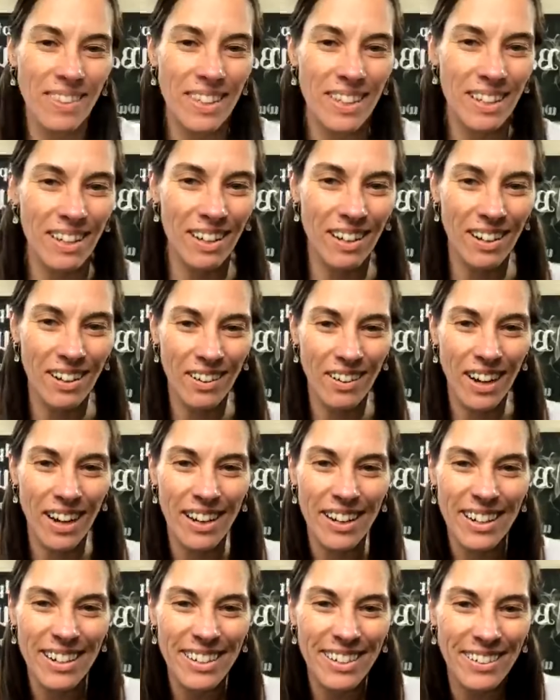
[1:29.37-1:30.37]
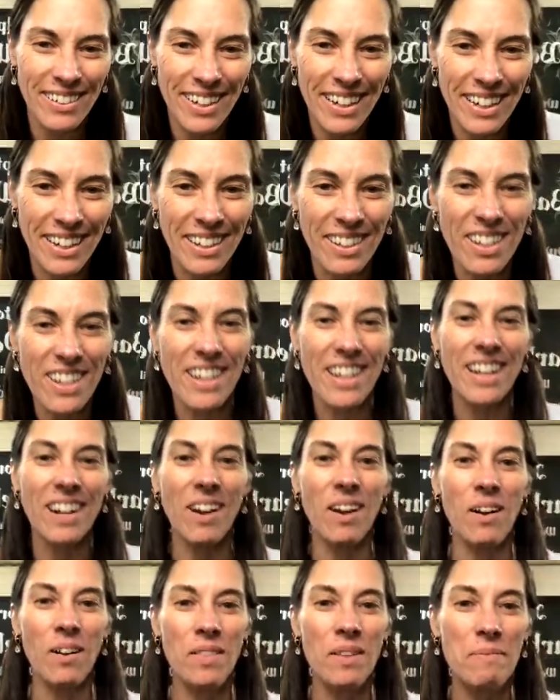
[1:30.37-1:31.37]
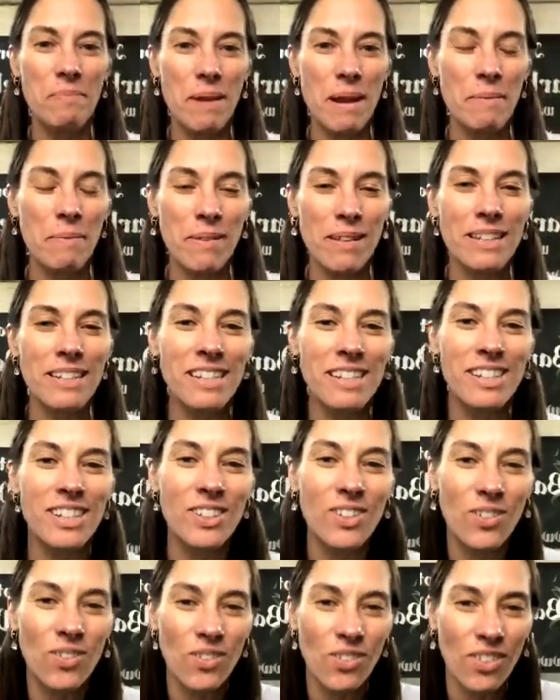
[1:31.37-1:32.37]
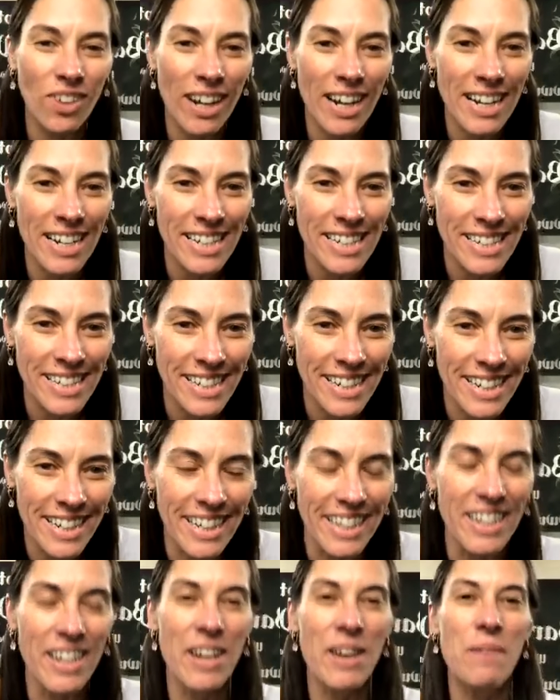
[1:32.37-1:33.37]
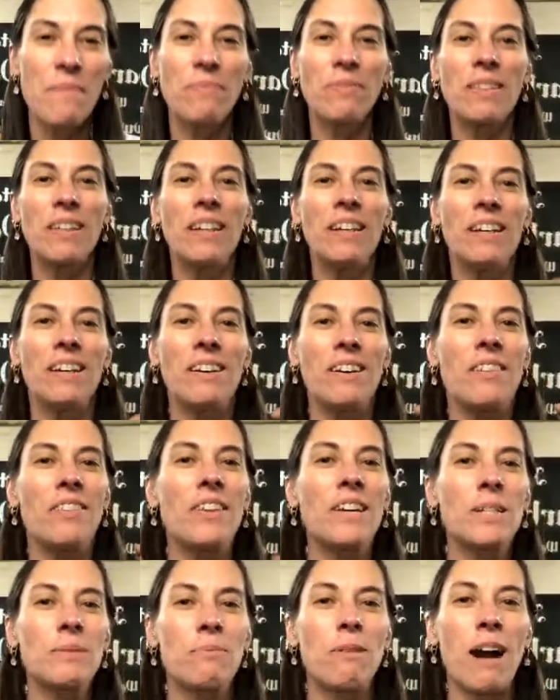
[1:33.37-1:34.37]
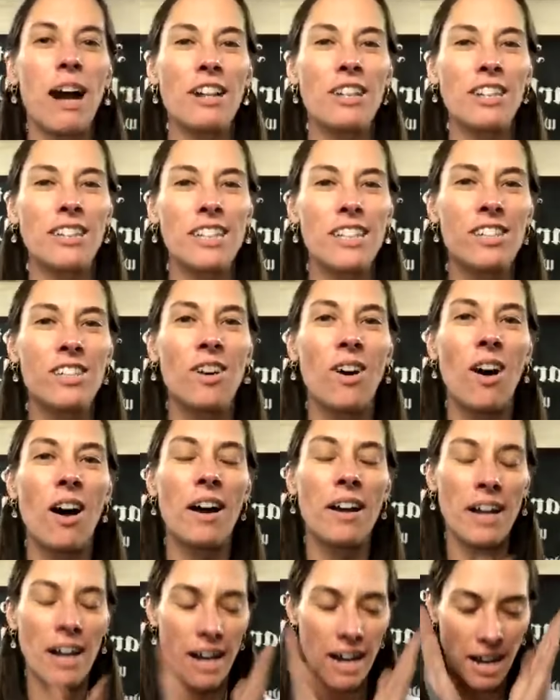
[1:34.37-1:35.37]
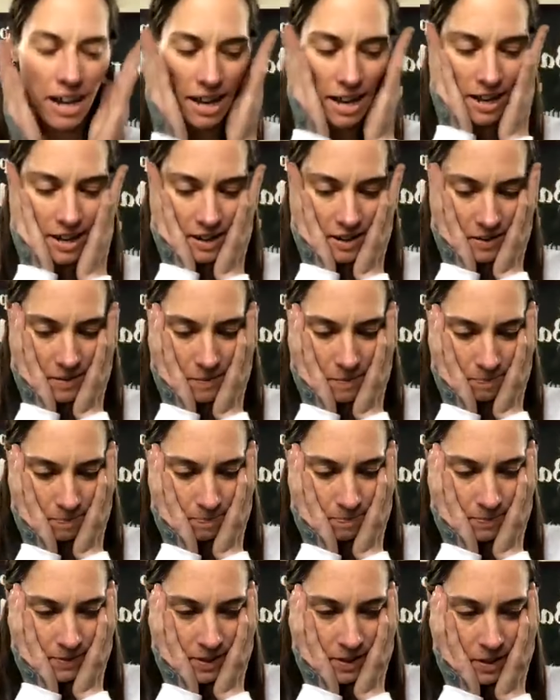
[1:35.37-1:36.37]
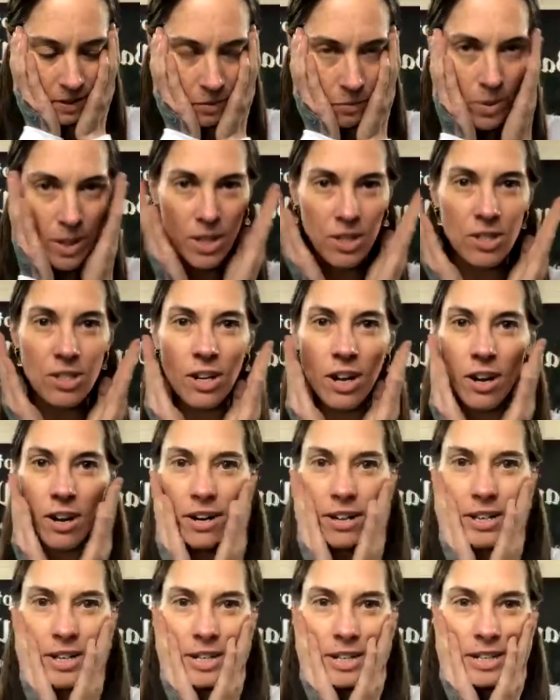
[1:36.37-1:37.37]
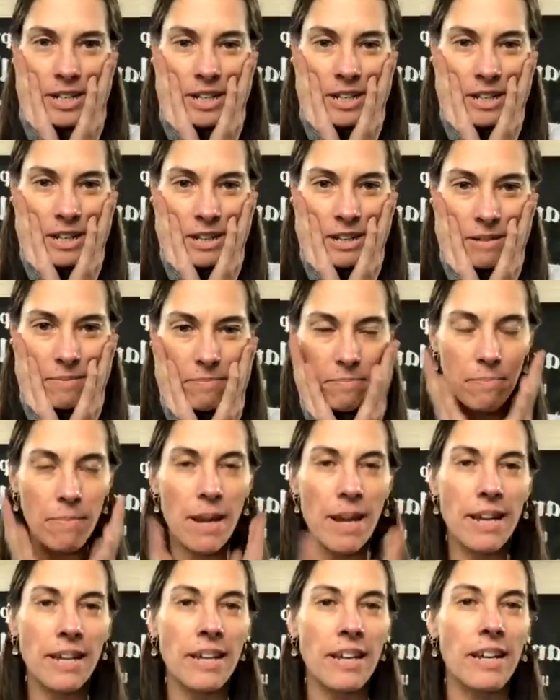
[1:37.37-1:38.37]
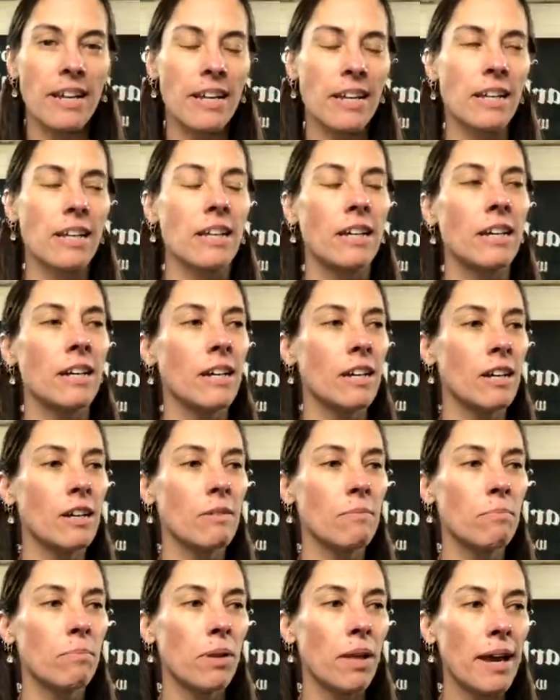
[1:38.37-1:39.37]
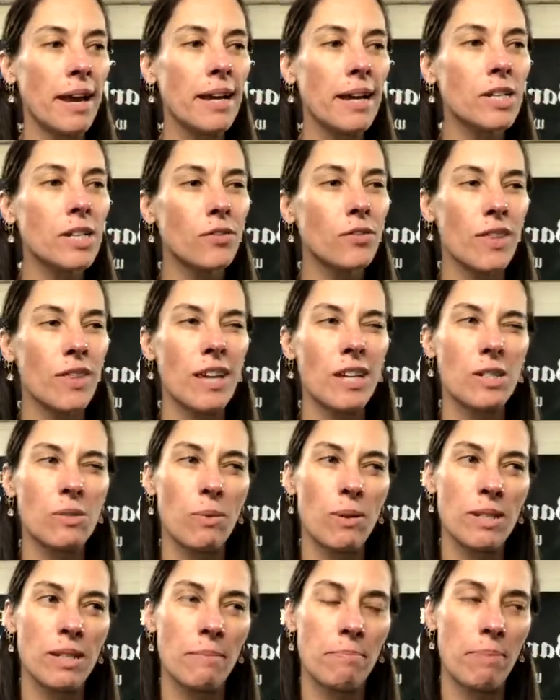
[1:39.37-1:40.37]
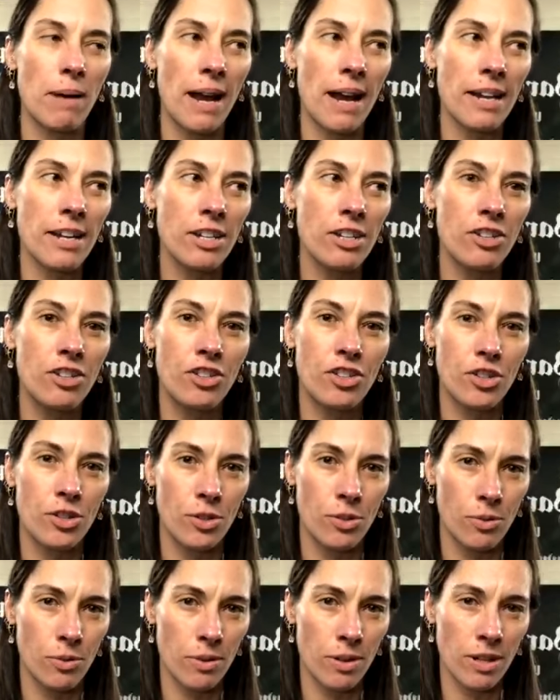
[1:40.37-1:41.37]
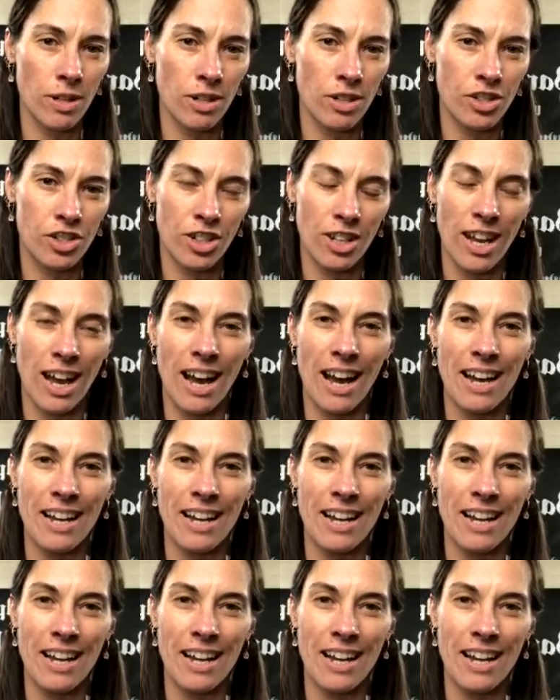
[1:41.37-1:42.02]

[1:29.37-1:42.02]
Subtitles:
Oh, how you doing? Look at all the people. This is crazy. And this project has gone on. We started making plans for this. Was it back in June or July,